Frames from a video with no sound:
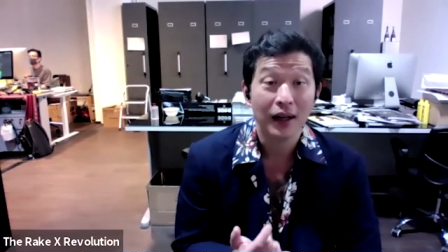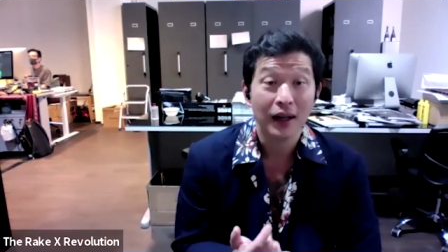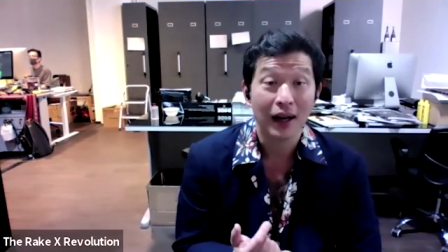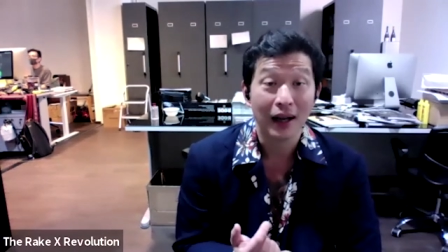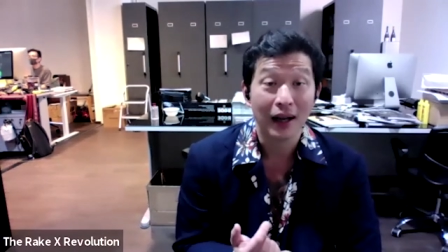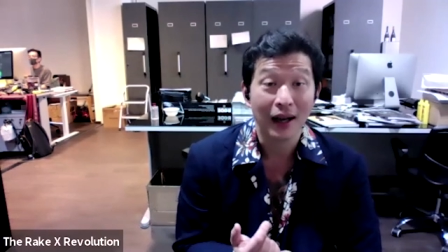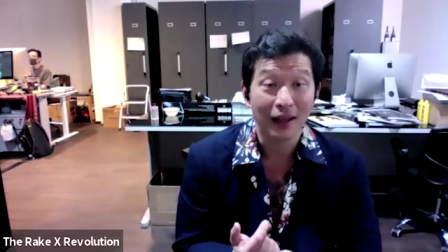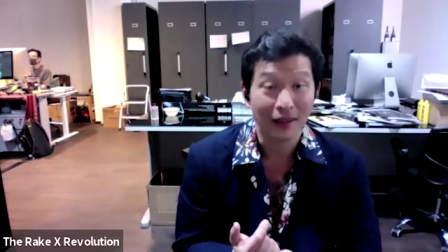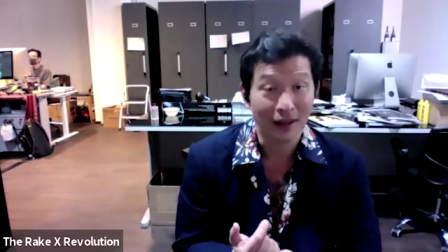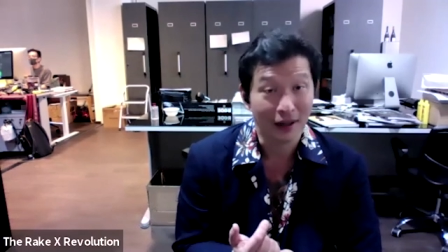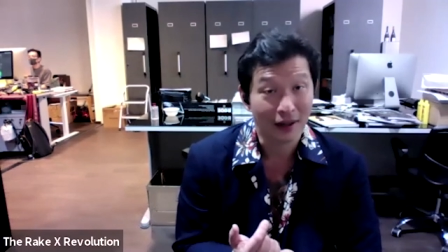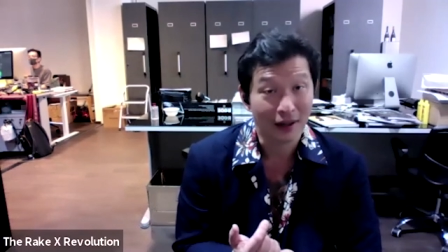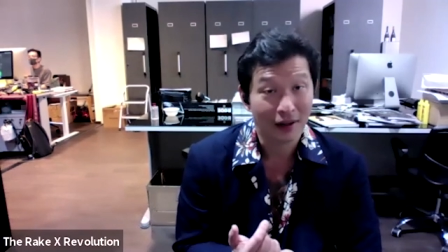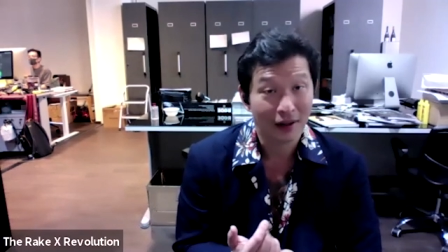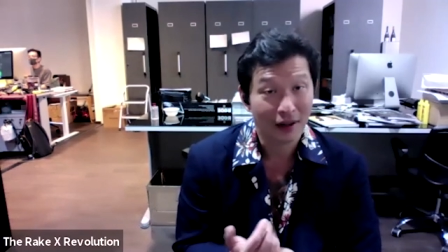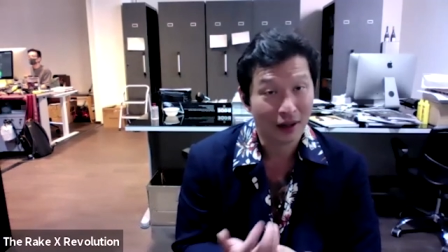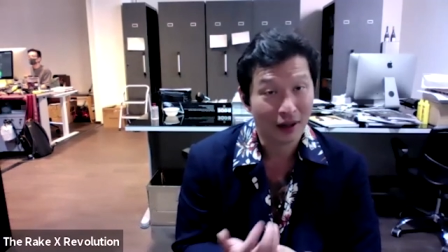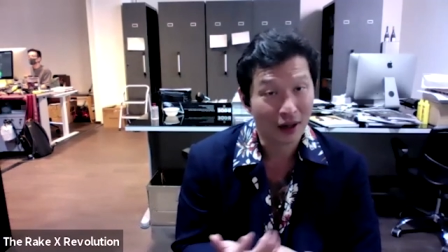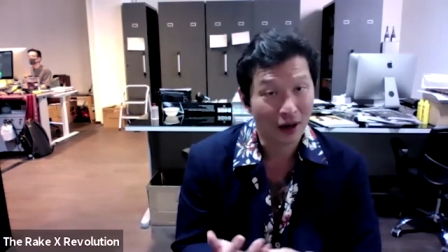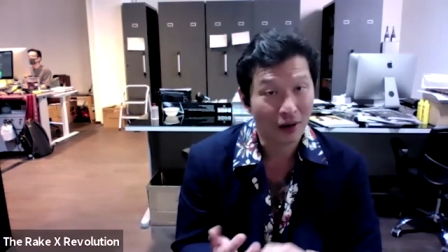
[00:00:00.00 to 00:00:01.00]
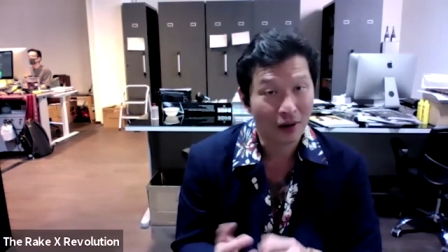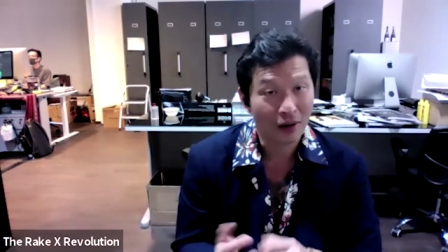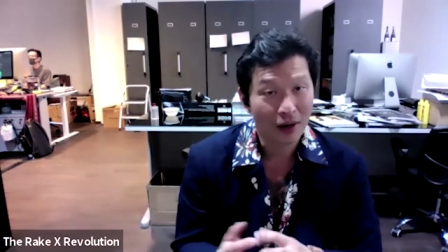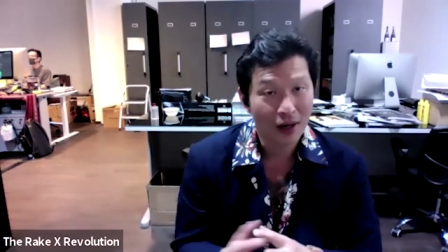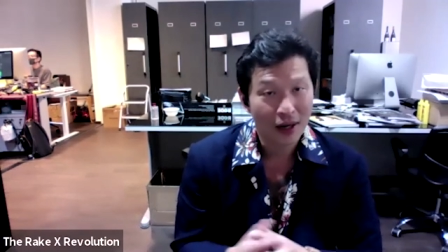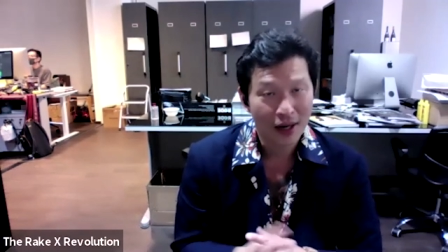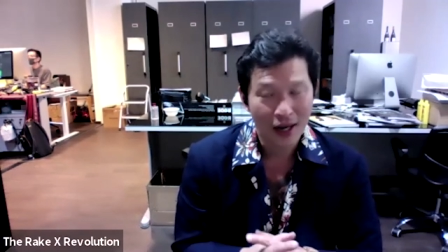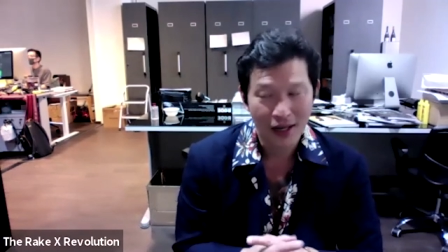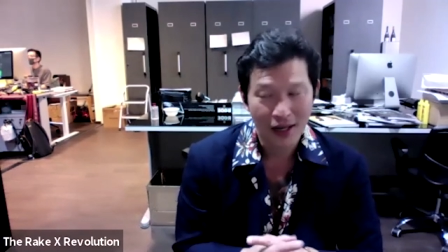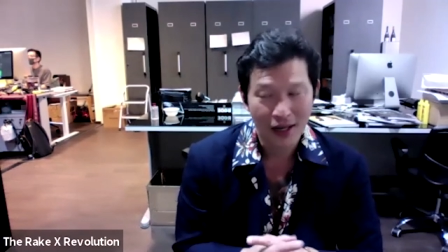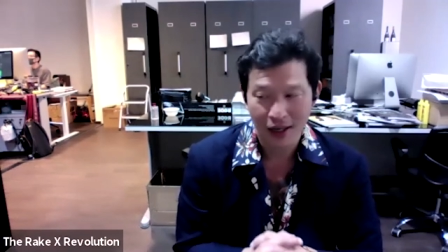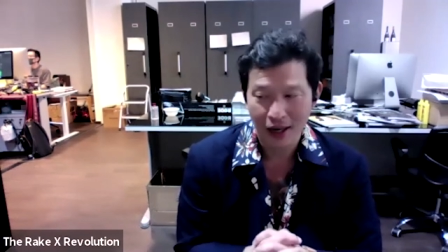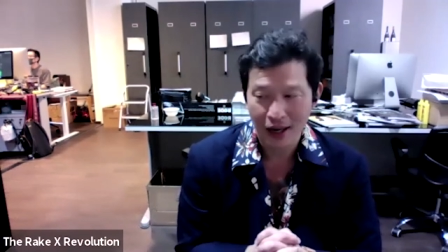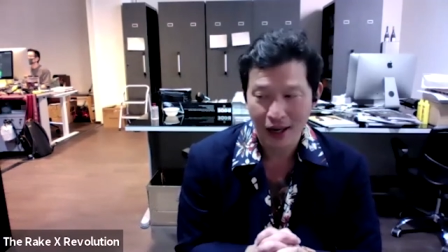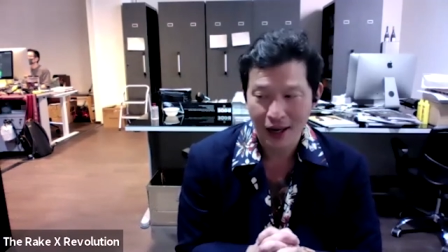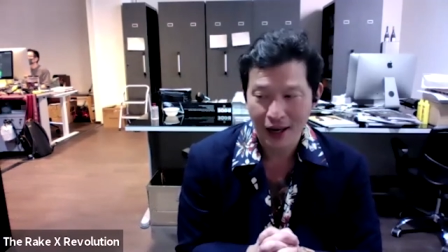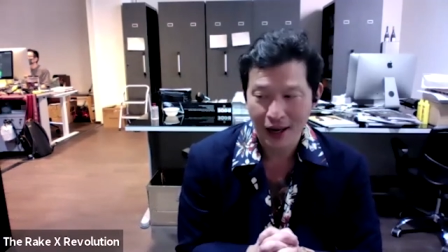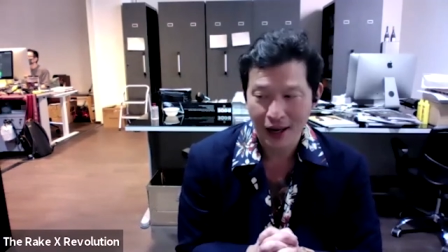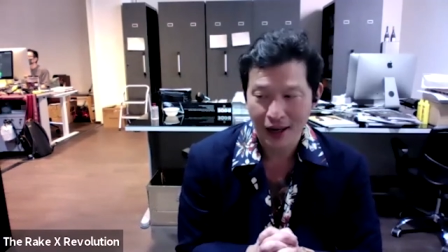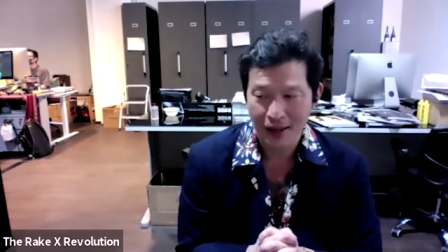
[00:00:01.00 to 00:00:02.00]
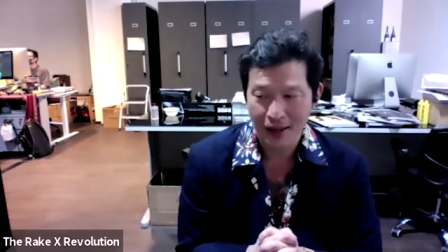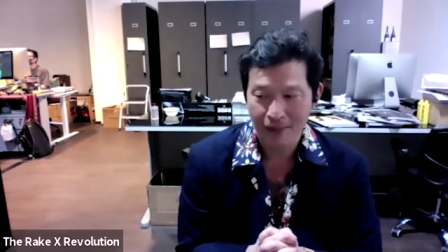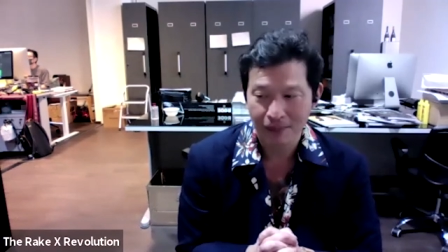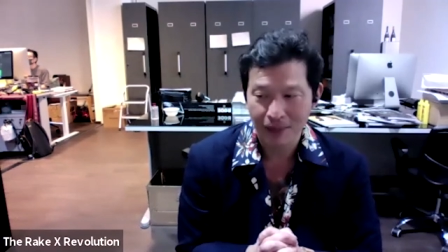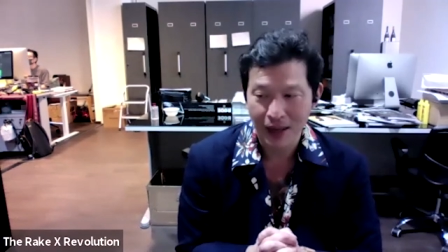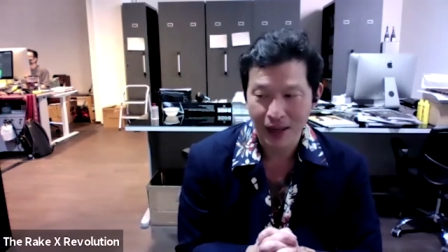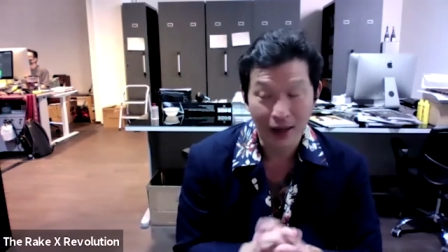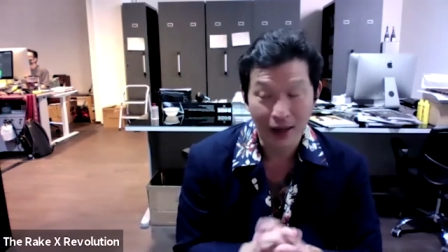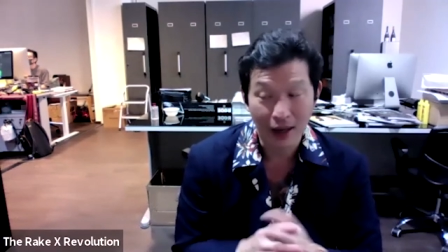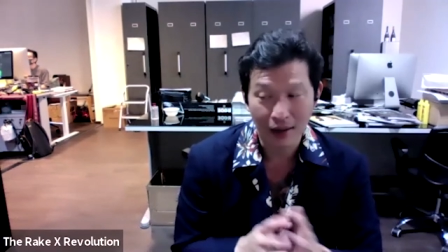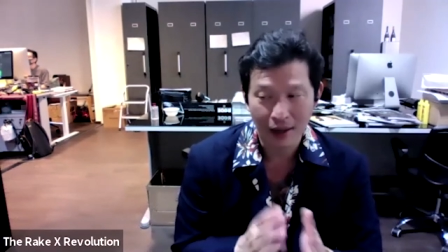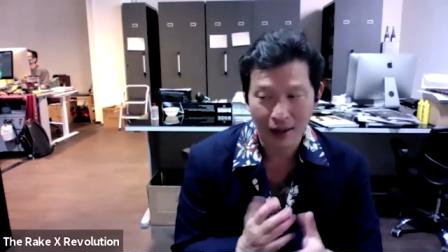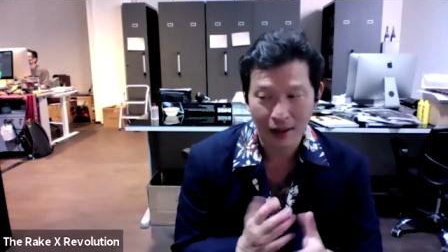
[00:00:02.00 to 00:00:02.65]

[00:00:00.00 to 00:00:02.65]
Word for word: I, I think you know. And then I and and I,